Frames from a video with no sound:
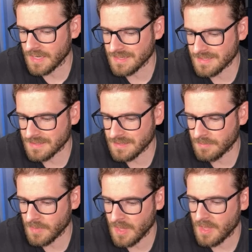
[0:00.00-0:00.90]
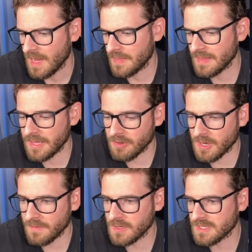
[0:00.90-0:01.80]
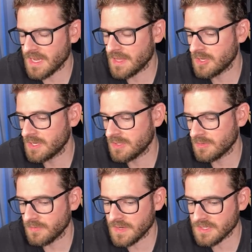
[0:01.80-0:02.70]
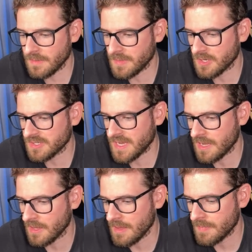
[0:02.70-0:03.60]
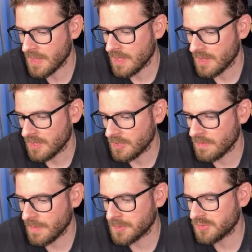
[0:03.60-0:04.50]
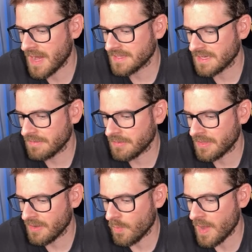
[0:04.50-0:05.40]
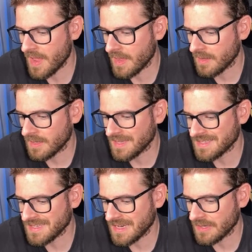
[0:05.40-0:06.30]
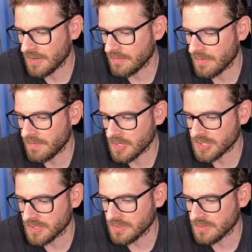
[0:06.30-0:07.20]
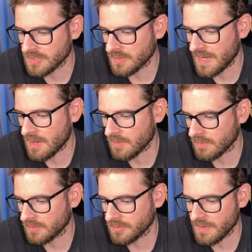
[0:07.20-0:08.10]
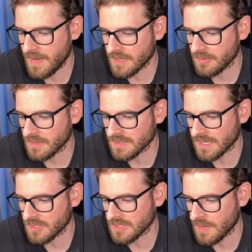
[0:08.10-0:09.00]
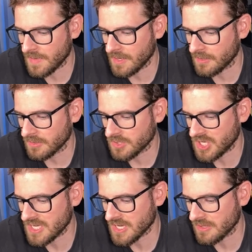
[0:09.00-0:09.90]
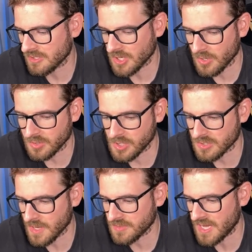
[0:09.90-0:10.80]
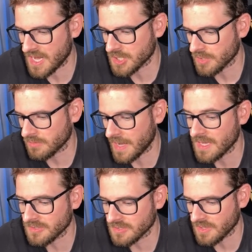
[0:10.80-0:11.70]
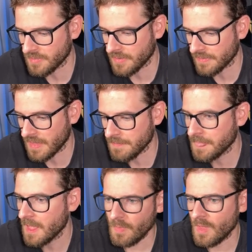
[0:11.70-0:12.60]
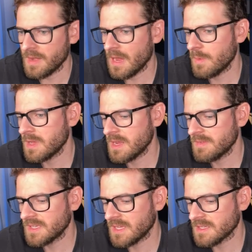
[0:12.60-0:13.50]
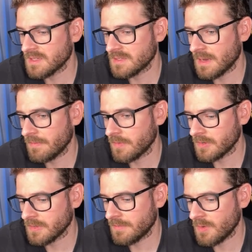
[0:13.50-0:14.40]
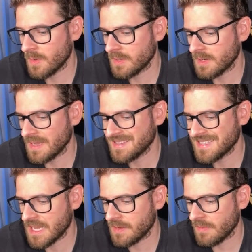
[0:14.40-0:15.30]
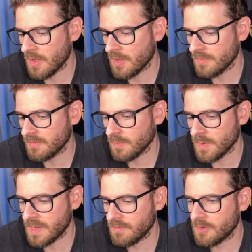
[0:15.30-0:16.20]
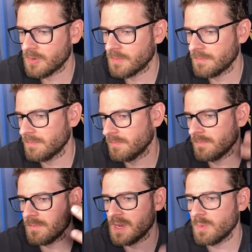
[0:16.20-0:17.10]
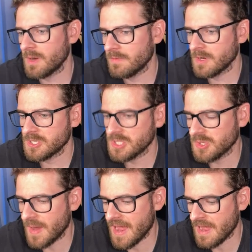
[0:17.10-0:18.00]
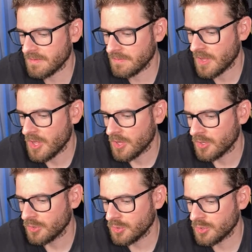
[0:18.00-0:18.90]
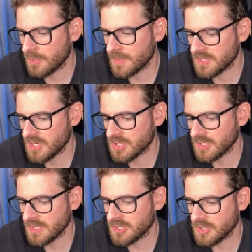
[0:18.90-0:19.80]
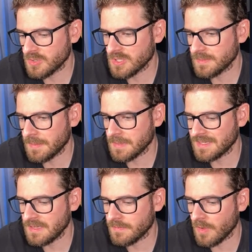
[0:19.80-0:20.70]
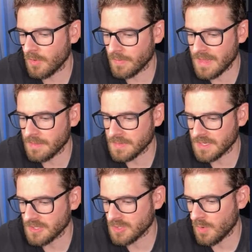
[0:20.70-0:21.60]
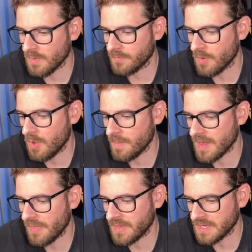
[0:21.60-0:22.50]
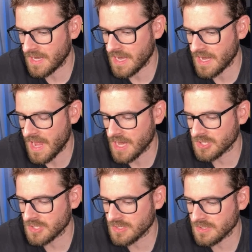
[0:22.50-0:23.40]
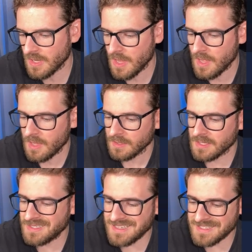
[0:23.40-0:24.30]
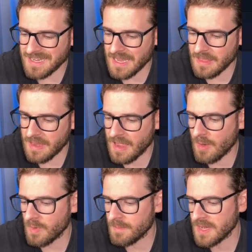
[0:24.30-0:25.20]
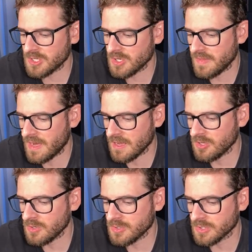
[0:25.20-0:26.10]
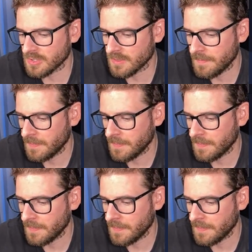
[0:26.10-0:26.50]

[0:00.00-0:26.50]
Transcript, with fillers: out a system. And then later on, if you decide that you need to fix something or scale up, you've abstracted everything away inside of a function. So now to refactor this, I could just come in here and change out this code to use Upstash or Redis or something like that. Now we could even take this a step further if you want. Inside of whatever middleware functions you have, you could potentially do some type of default rate limiting. So for all my authenticated actions, let's just say that I want to make sure that a user